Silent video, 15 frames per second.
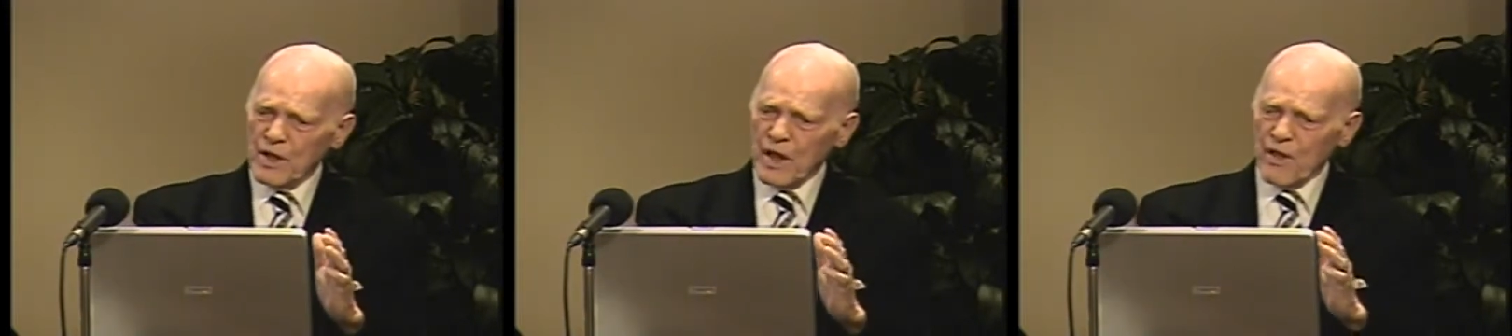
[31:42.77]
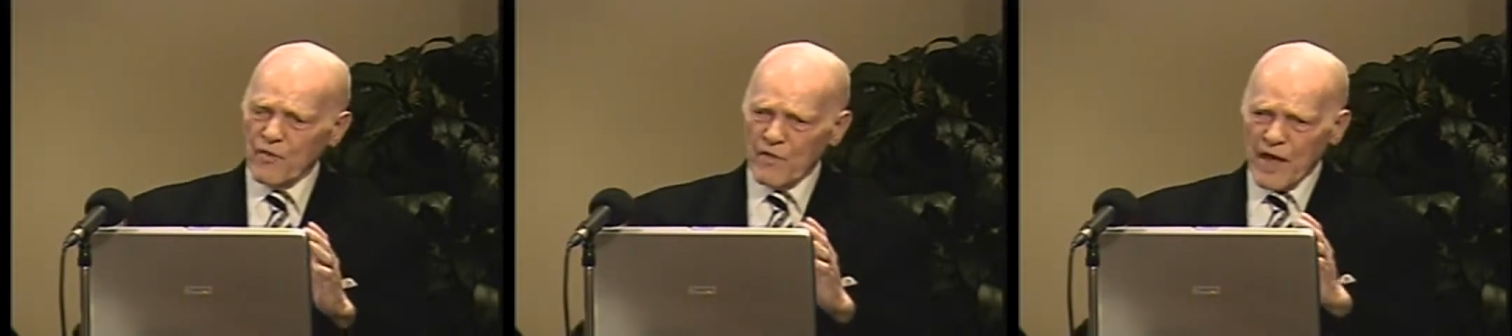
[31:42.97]

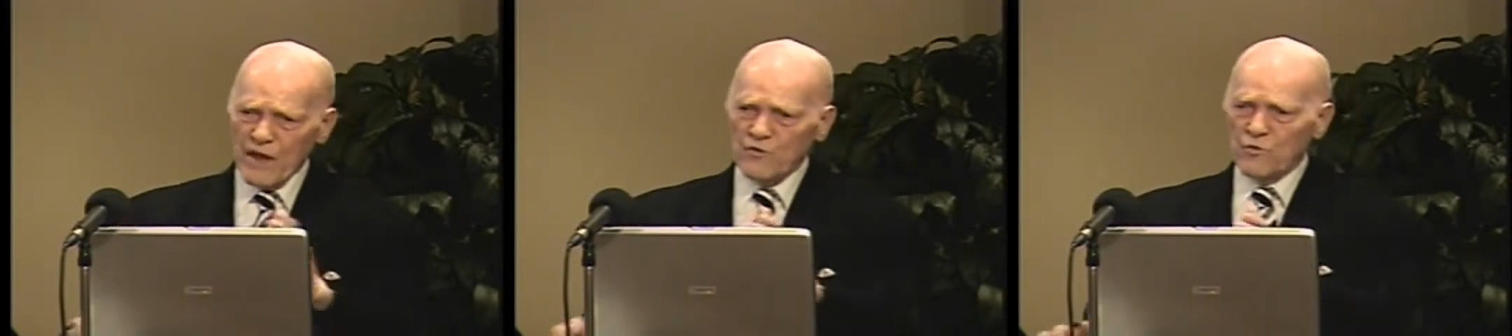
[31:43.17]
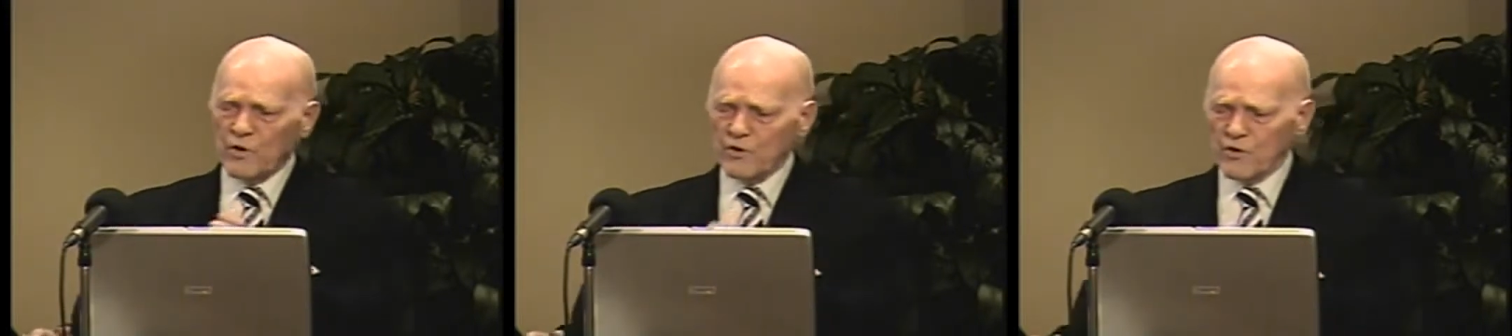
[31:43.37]
and
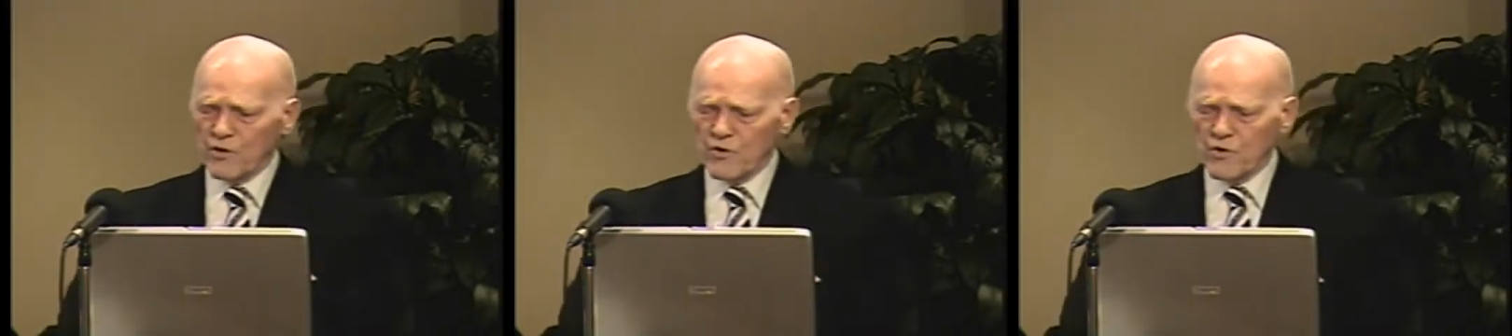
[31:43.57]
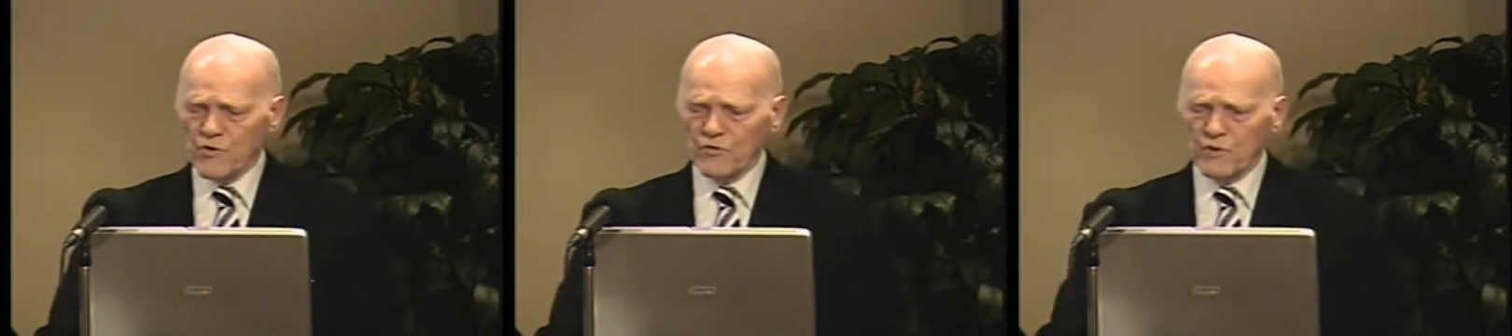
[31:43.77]
that's what
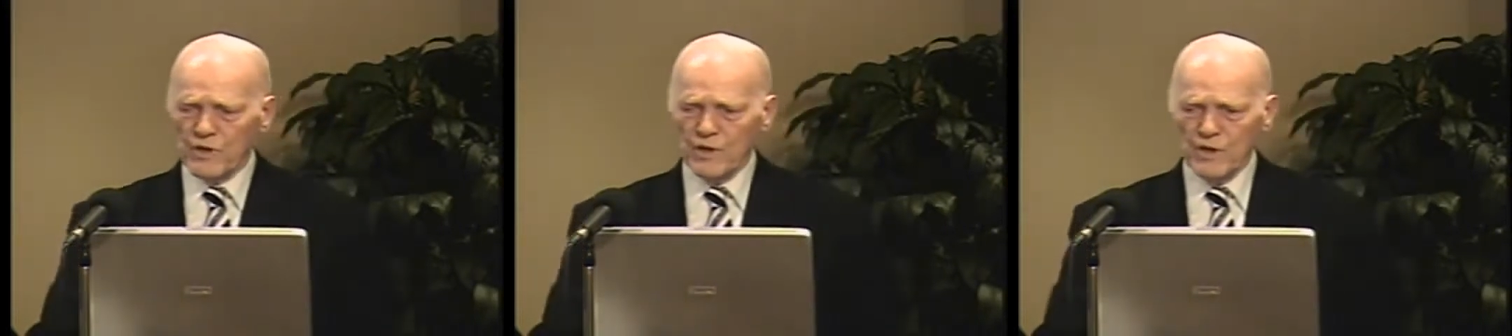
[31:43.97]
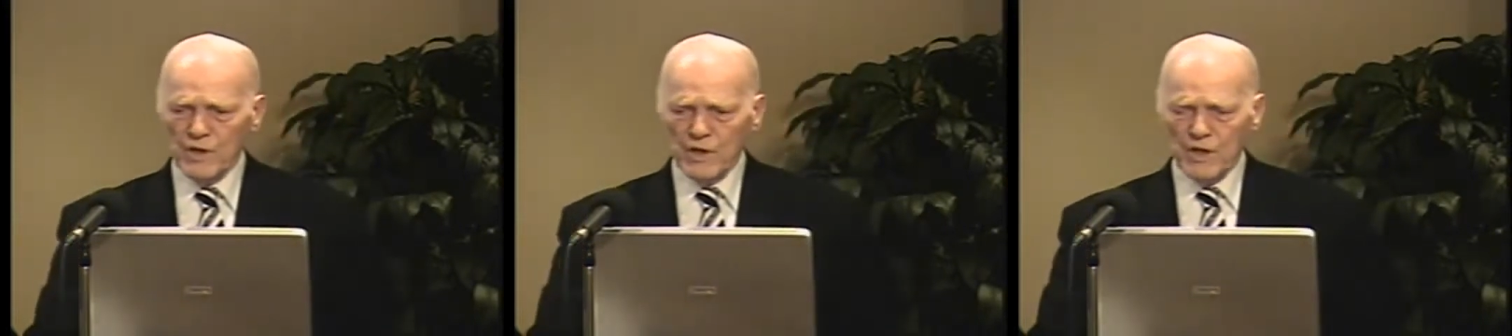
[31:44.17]
they're
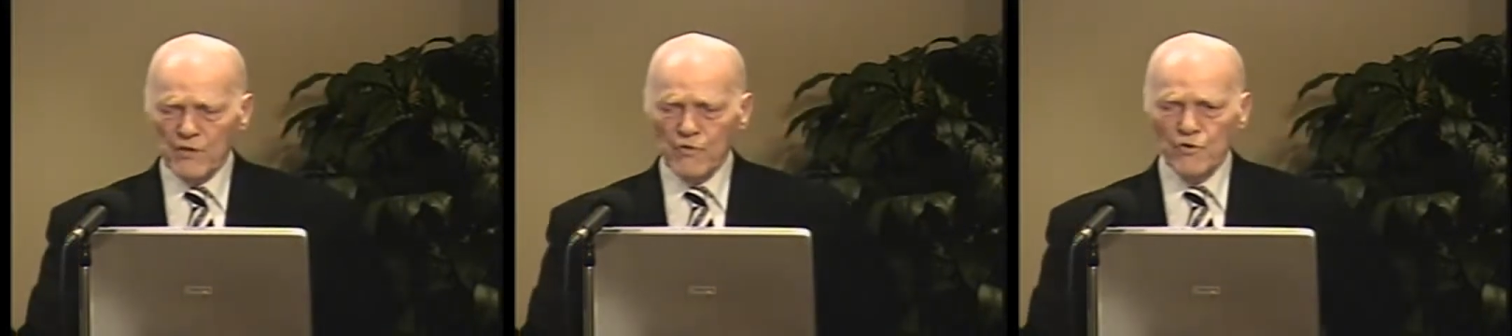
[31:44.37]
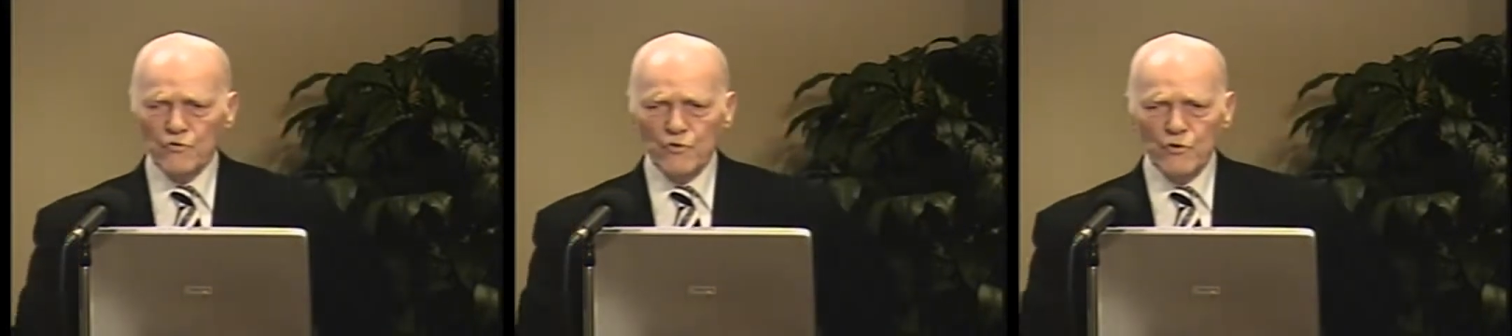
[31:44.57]
using
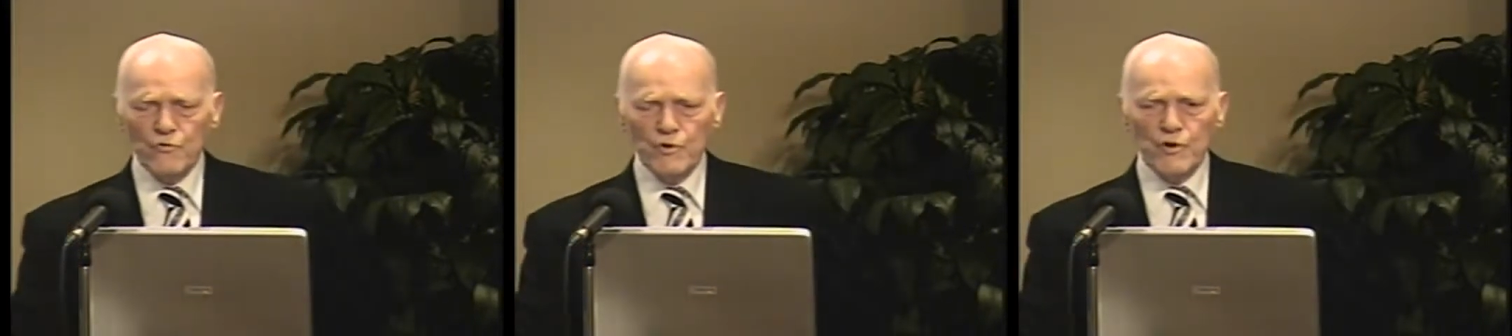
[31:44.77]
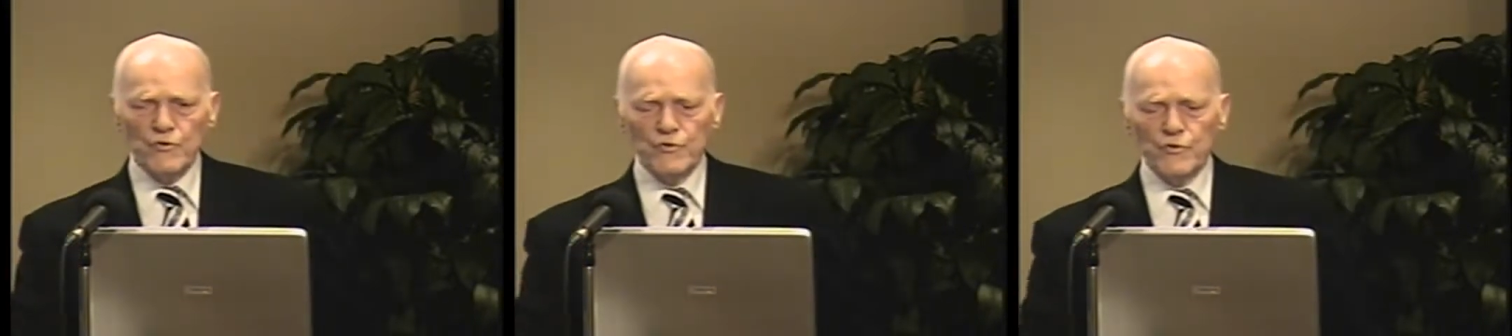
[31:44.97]
in these new
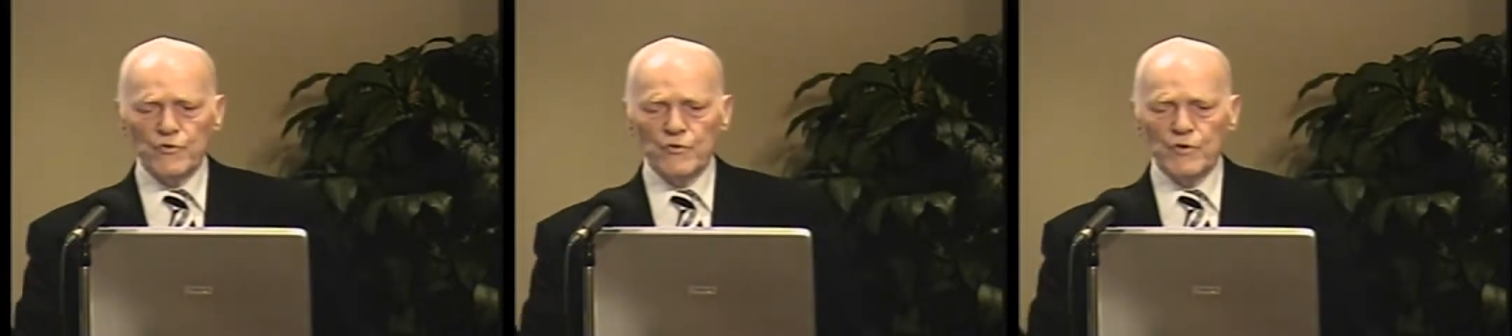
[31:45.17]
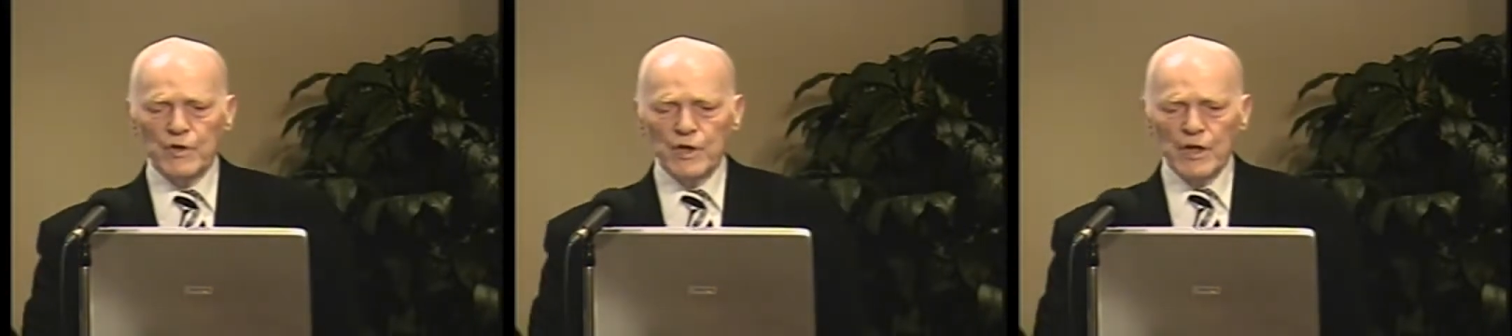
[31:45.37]

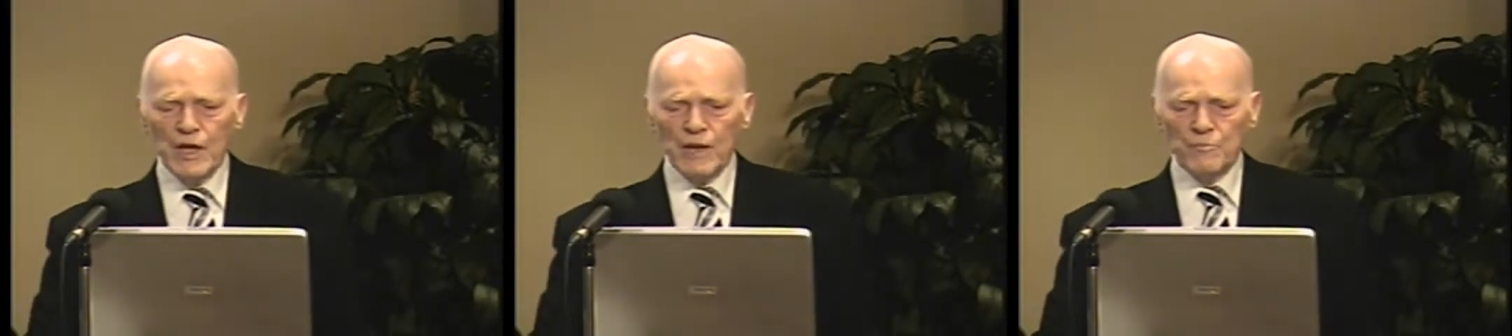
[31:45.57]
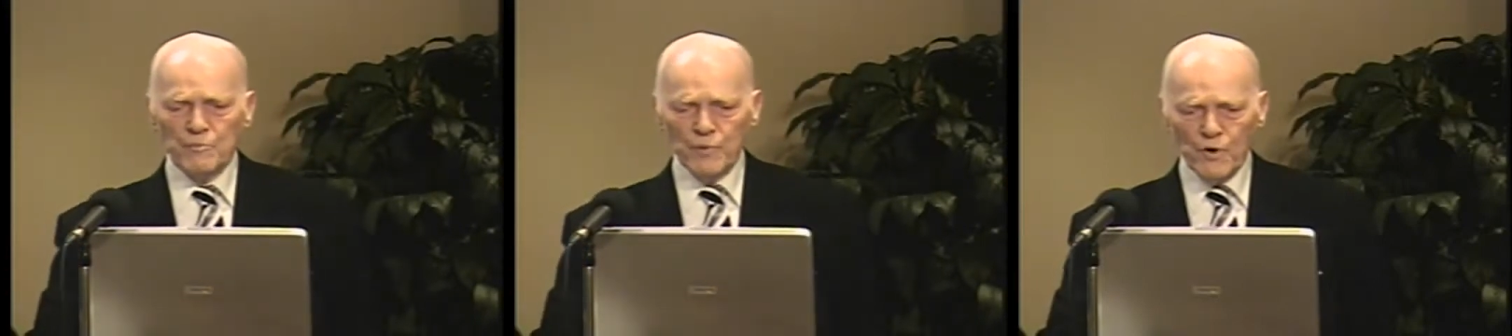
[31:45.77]
versions
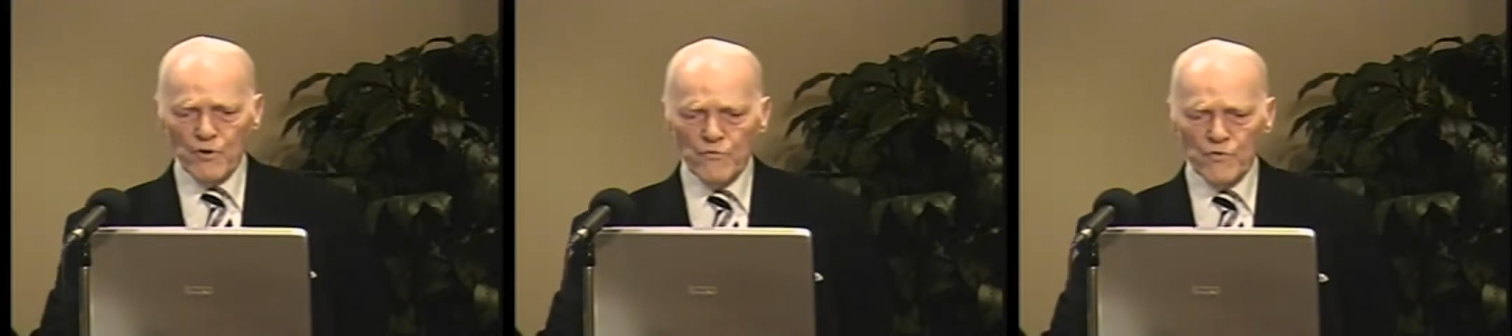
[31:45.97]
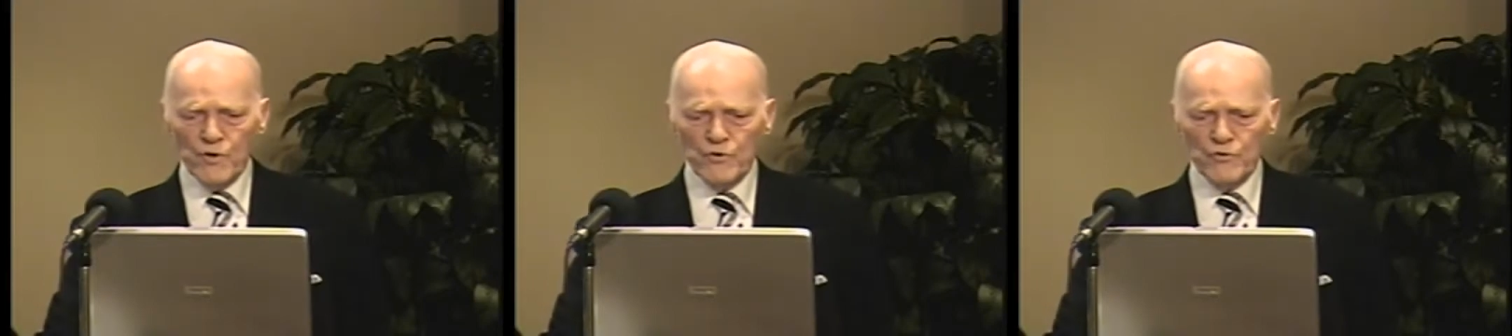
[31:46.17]
and
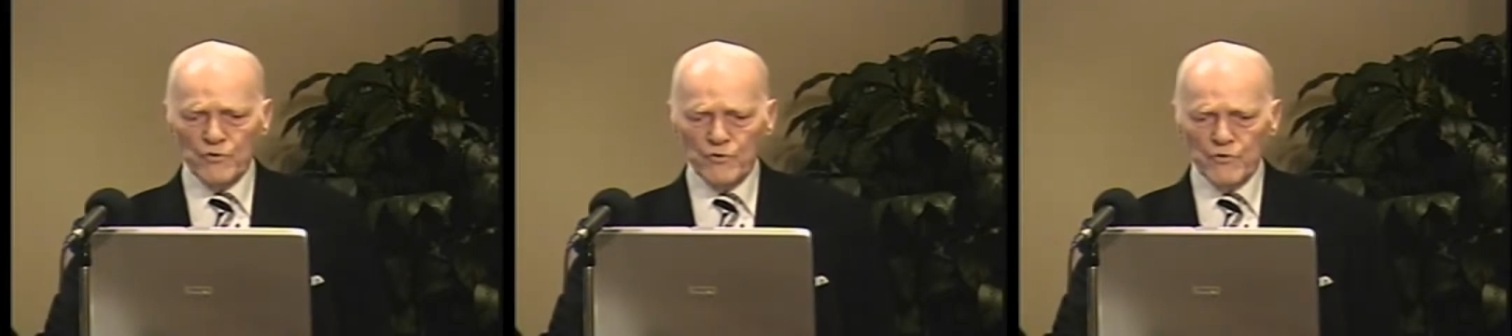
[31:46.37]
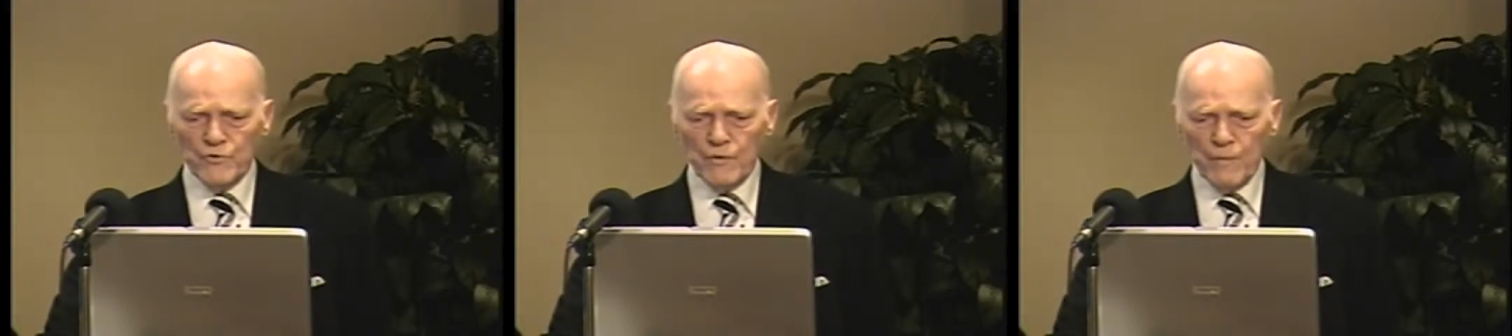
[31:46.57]

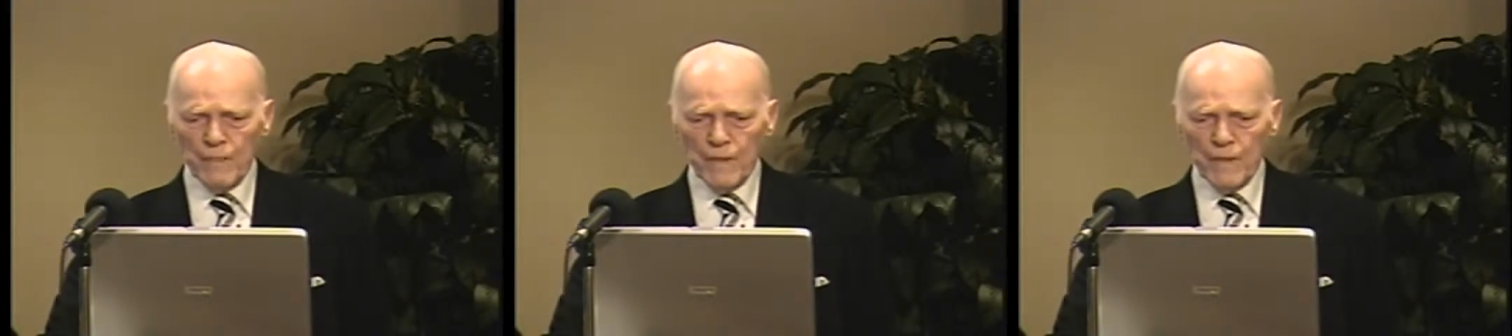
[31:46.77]
perversions.